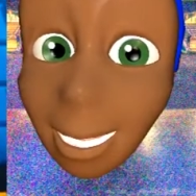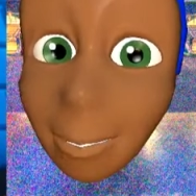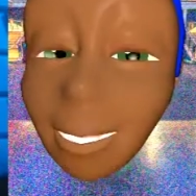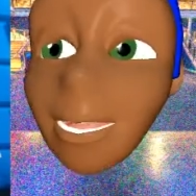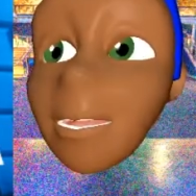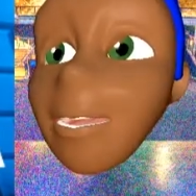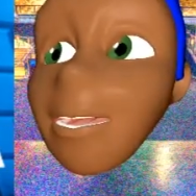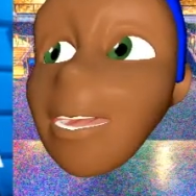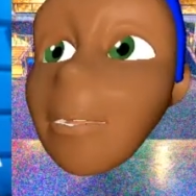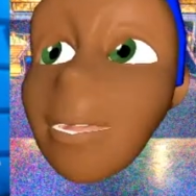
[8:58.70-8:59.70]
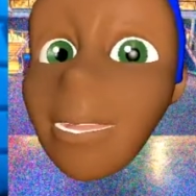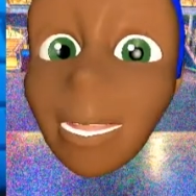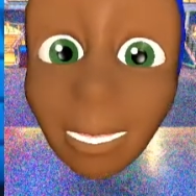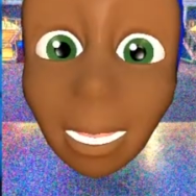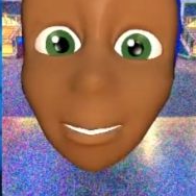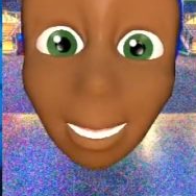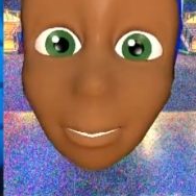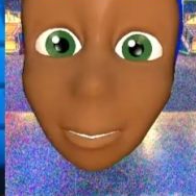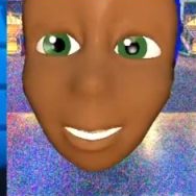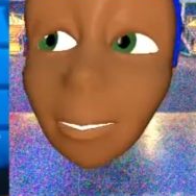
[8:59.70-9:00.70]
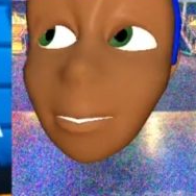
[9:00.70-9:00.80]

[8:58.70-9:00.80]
but words are clearly coming out of my mouth, but